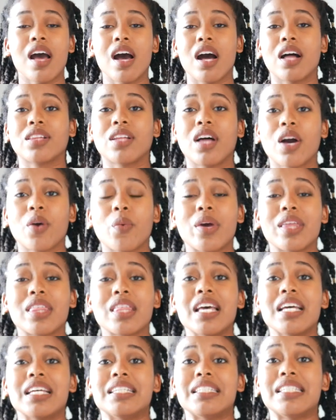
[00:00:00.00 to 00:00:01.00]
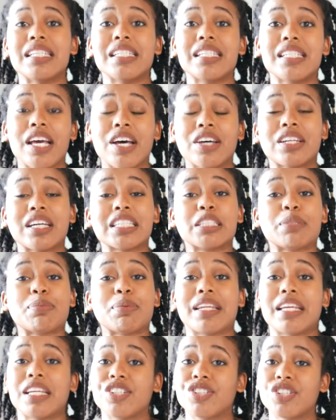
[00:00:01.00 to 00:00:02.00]
along with detailed
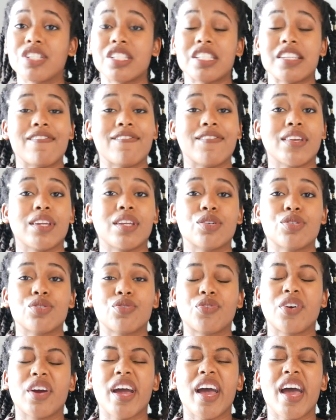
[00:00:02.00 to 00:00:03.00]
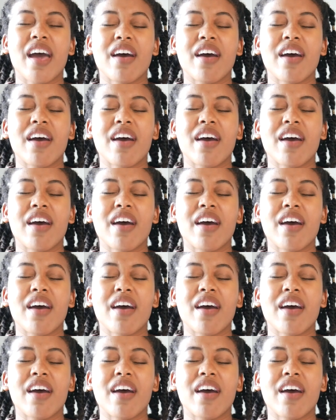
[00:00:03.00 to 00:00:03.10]
explanations and videos for